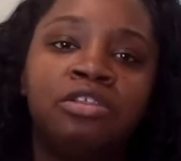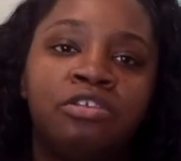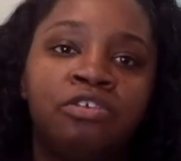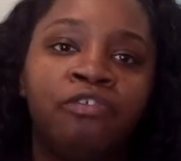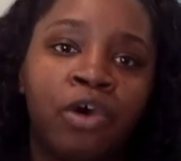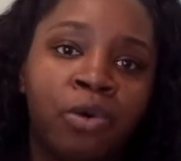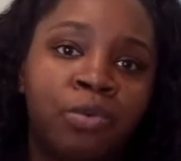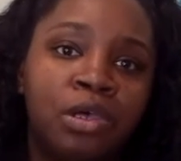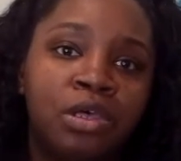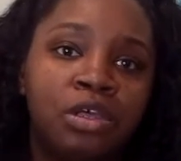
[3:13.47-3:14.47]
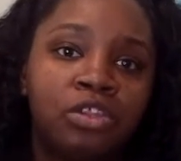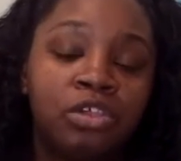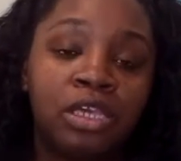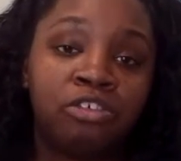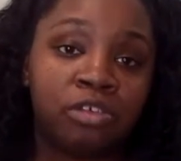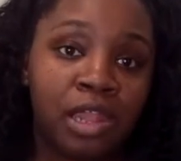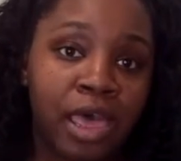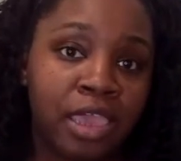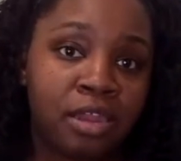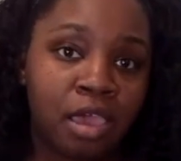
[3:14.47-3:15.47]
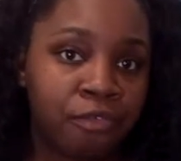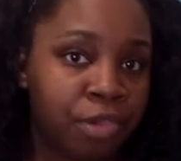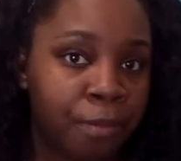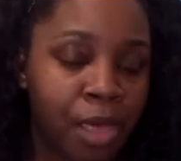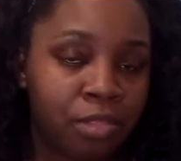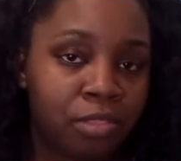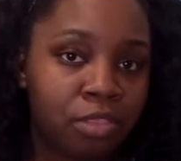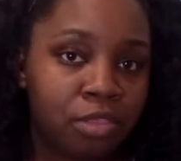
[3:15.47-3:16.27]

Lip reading: to devote to each client every month.